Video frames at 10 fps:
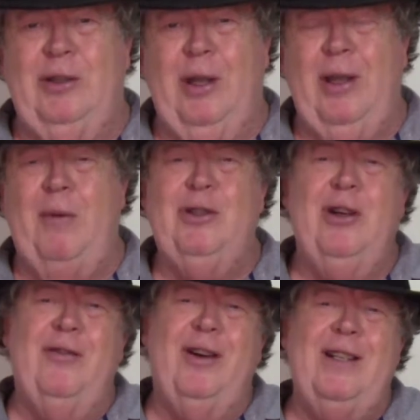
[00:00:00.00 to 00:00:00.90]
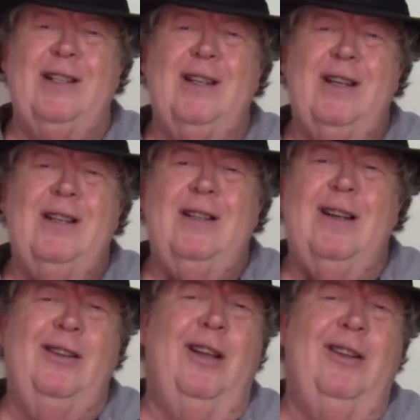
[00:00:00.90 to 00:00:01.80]
So I was trying to find
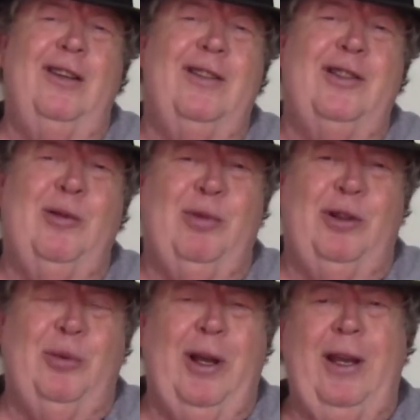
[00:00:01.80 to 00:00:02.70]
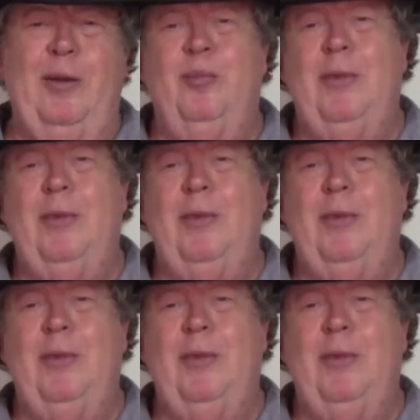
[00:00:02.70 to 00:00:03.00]
another simpler way.